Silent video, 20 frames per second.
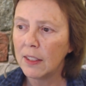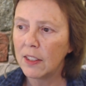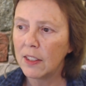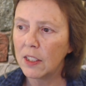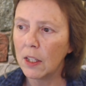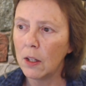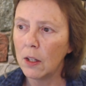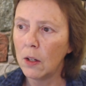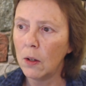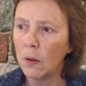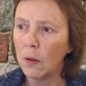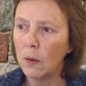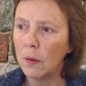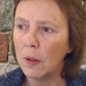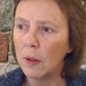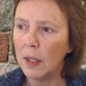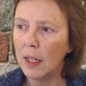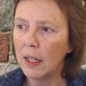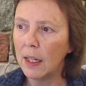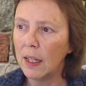So
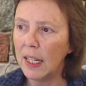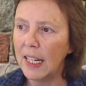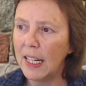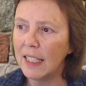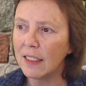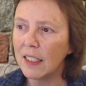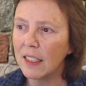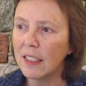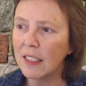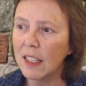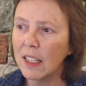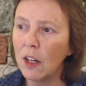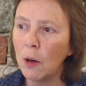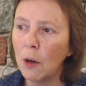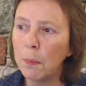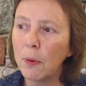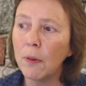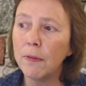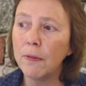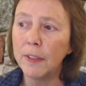
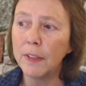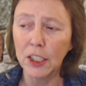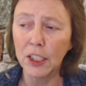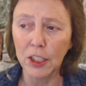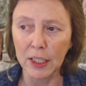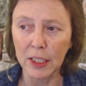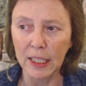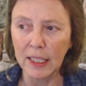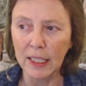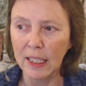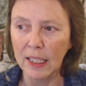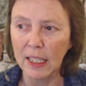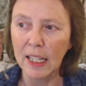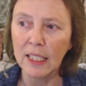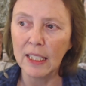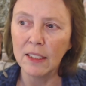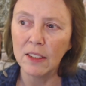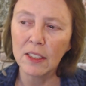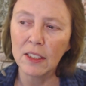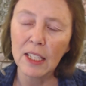SSL provisioning
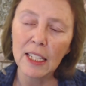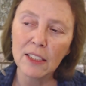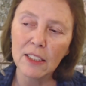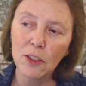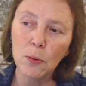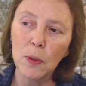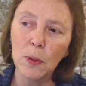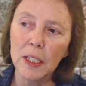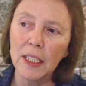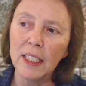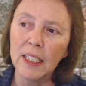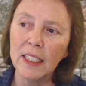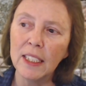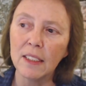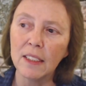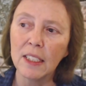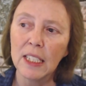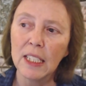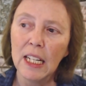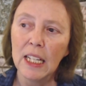delays, that's what it is.